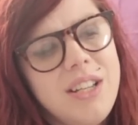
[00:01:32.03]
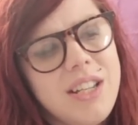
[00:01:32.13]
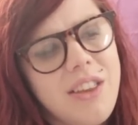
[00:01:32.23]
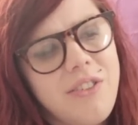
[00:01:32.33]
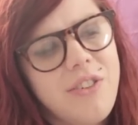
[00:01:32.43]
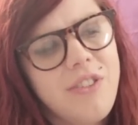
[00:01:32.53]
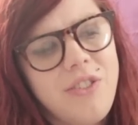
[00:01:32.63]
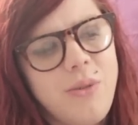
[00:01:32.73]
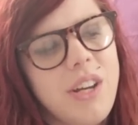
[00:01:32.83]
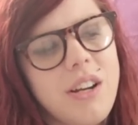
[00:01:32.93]
together for a
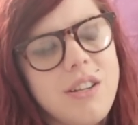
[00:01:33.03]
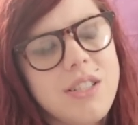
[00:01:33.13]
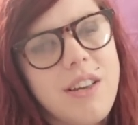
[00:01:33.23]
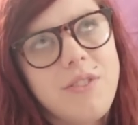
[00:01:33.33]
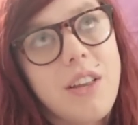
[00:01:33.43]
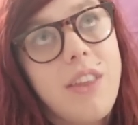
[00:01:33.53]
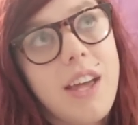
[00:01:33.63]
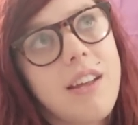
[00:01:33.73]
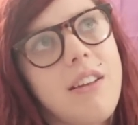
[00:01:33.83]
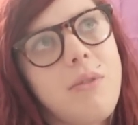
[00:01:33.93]
few years. I've done
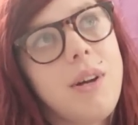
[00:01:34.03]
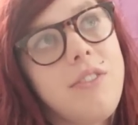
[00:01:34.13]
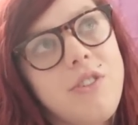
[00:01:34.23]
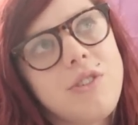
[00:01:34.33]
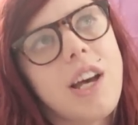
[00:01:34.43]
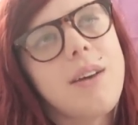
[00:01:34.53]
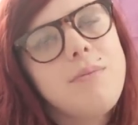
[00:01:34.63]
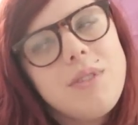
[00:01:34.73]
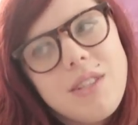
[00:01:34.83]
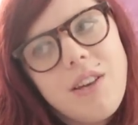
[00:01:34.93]
that quite a few
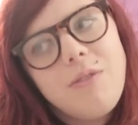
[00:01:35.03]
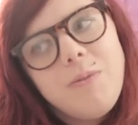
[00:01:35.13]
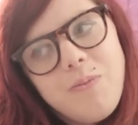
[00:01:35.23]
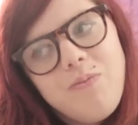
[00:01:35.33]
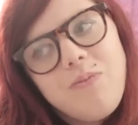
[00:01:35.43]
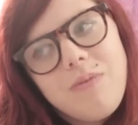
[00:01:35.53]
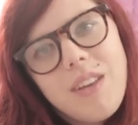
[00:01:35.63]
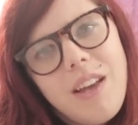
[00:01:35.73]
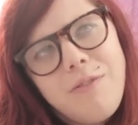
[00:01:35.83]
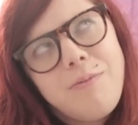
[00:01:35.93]
times, so.
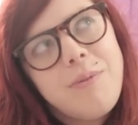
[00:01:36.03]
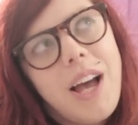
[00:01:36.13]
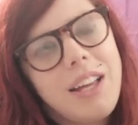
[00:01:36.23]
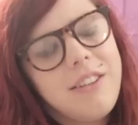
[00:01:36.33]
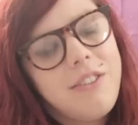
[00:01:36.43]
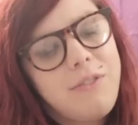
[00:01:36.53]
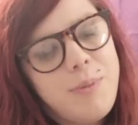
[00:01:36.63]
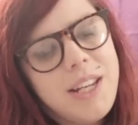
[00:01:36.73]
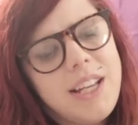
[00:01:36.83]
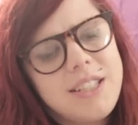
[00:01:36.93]
I've kind of,
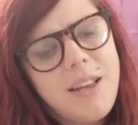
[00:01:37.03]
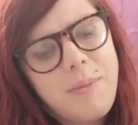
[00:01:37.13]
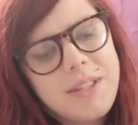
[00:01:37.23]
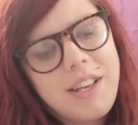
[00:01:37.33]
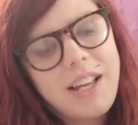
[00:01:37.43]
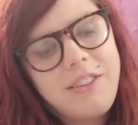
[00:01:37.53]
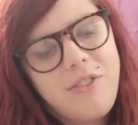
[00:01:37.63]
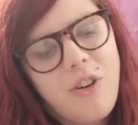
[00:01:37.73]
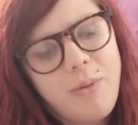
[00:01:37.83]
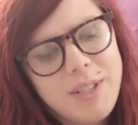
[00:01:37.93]
B D S M has kind of
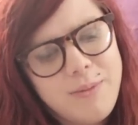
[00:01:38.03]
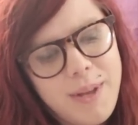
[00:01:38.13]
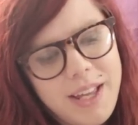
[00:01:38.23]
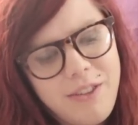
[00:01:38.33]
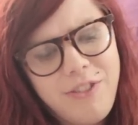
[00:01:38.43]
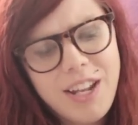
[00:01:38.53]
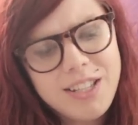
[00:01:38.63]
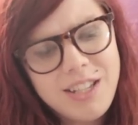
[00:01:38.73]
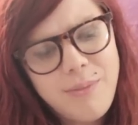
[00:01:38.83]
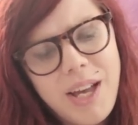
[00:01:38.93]
always been a
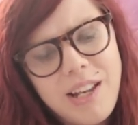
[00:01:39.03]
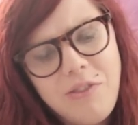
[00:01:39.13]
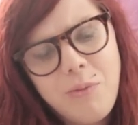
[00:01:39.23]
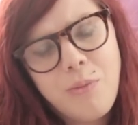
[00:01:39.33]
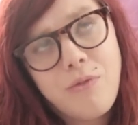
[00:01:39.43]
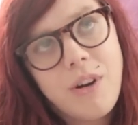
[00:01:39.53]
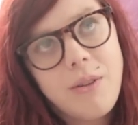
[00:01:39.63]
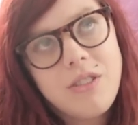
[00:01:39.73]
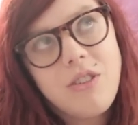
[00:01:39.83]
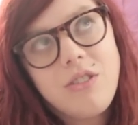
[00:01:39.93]
fantasy of mine even before
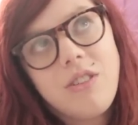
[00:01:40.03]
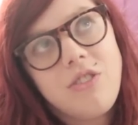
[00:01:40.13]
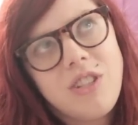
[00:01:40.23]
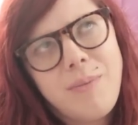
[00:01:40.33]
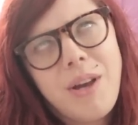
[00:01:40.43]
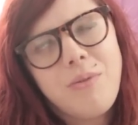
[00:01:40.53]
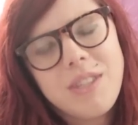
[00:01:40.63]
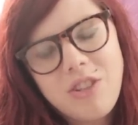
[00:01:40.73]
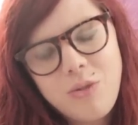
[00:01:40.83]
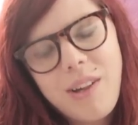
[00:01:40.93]
I started to understand my own
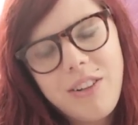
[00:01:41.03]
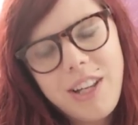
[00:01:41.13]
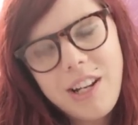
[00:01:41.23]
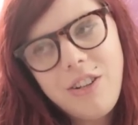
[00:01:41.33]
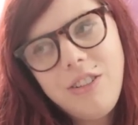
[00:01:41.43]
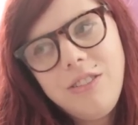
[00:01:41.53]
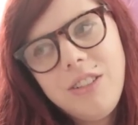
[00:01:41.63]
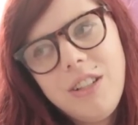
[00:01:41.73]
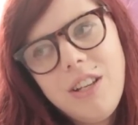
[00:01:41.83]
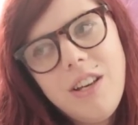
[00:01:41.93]
sexuality at all.
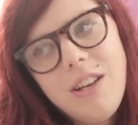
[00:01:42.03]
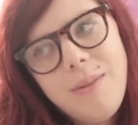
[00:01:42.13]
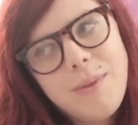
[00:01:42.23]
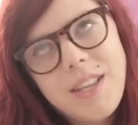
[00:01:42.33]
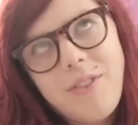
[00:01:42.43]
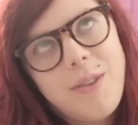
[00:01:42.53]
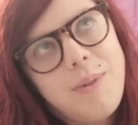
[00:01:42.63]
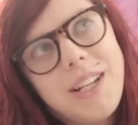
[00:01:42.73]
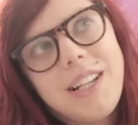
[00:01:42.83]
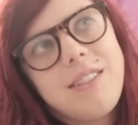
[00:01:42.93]
Because I've had
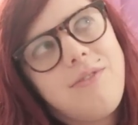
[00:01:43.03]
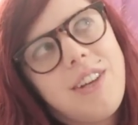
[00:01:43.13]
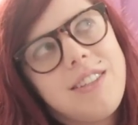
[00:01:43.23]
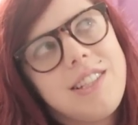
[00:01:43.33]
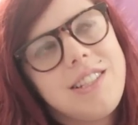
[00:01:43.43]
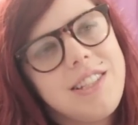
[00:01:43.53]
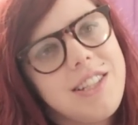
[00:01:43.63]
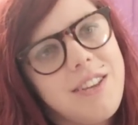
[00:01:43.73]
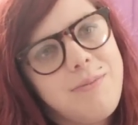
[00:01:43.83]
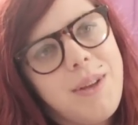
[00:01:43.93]
B D S M fantasy
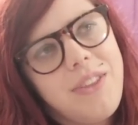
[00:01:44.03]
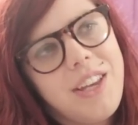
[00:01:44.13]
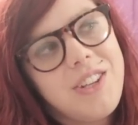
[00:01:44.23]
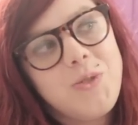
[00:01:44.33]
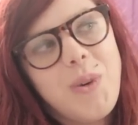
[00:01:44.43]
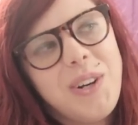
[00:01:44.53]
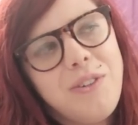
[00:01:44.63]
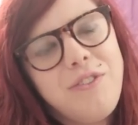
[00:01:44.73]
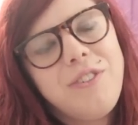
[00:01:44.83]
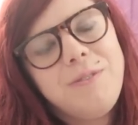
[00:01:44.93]
since I've been like
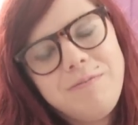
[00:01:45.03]
twelve.